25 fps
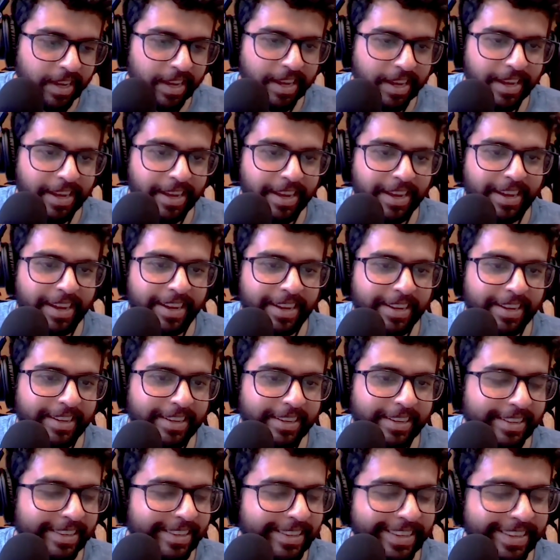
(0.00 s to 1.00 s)

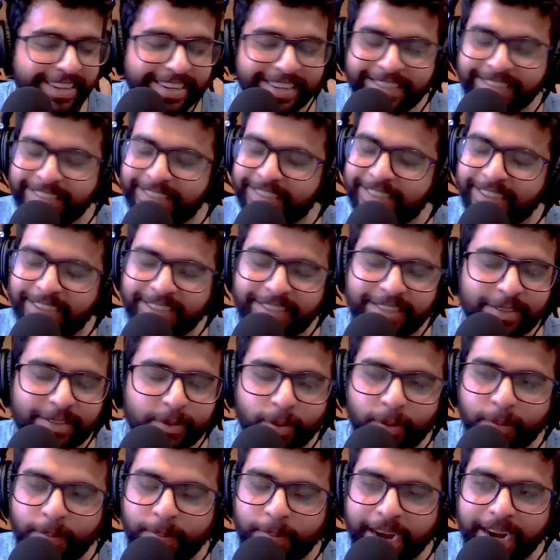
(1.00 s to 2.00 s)
uh, it's just
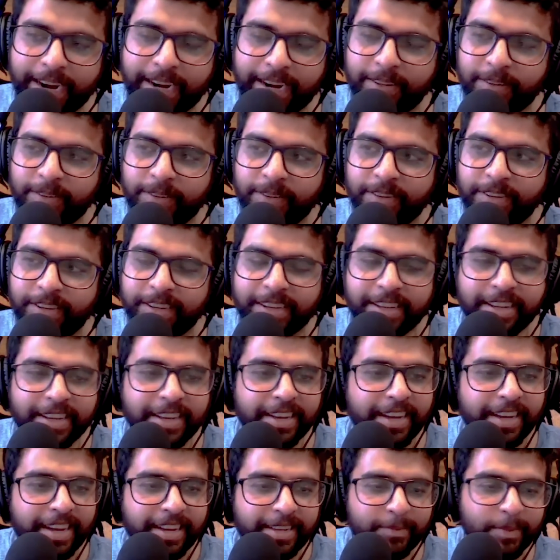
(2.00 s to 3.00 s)
so bad. Fair. Now.
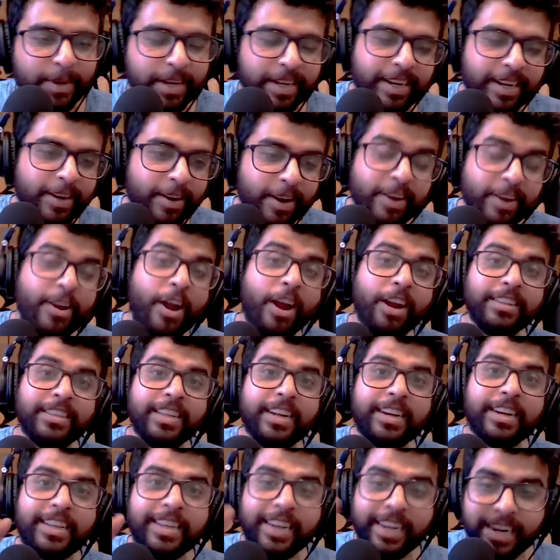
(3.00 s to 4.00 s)
Not
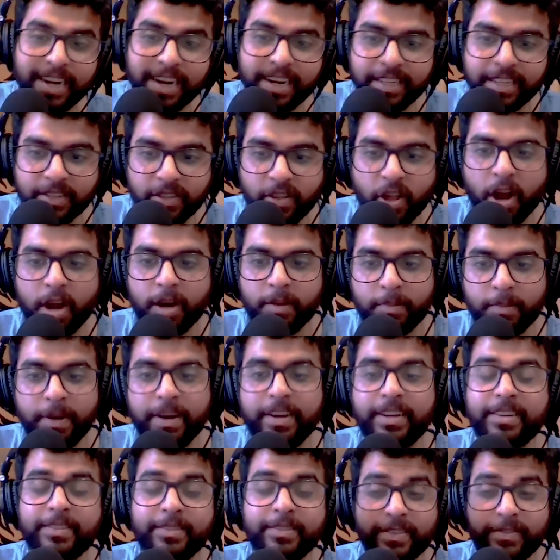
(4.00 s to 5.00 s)
that cricket is not,
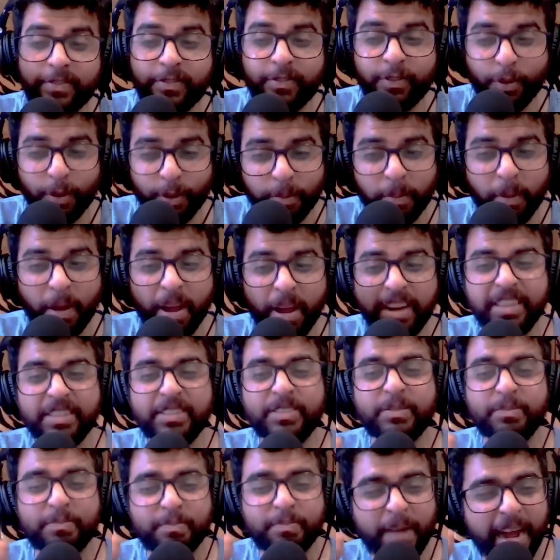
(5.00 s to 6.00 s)
but football is
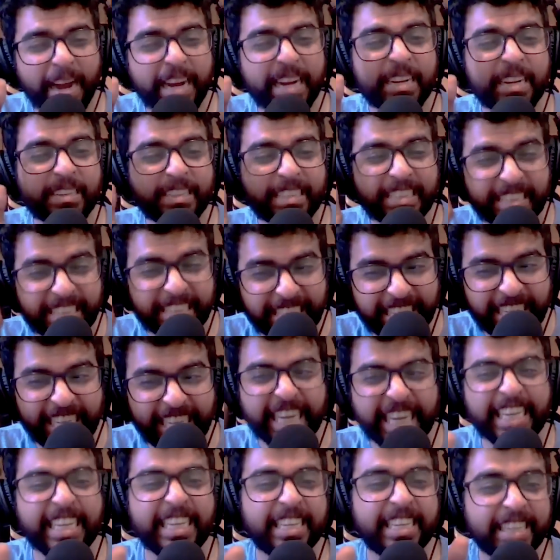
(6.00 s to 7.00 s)
my chi,
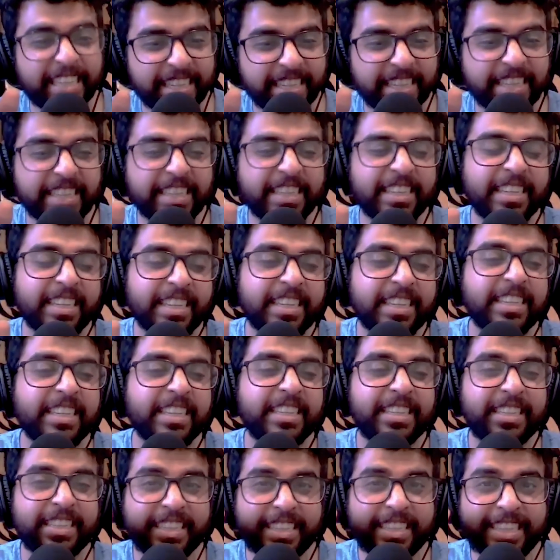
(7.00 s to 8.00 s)

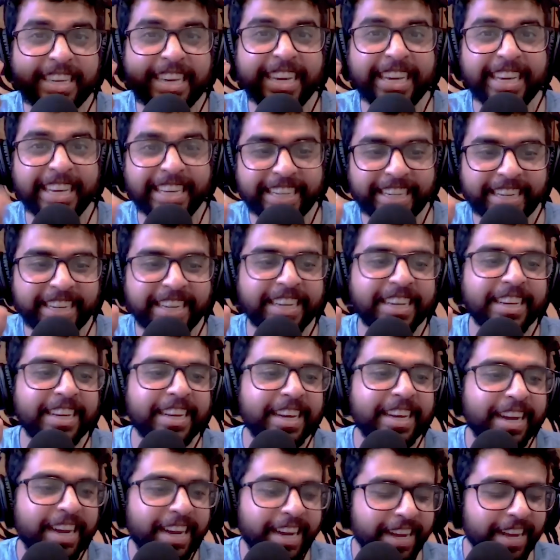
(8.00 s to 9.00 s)
chi.
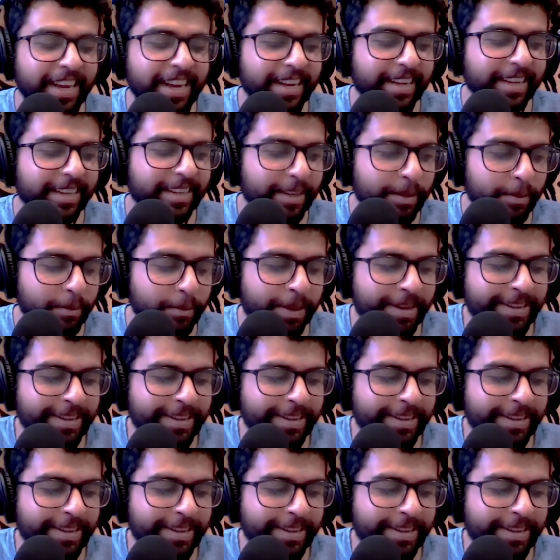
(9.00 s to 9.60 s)
Uh,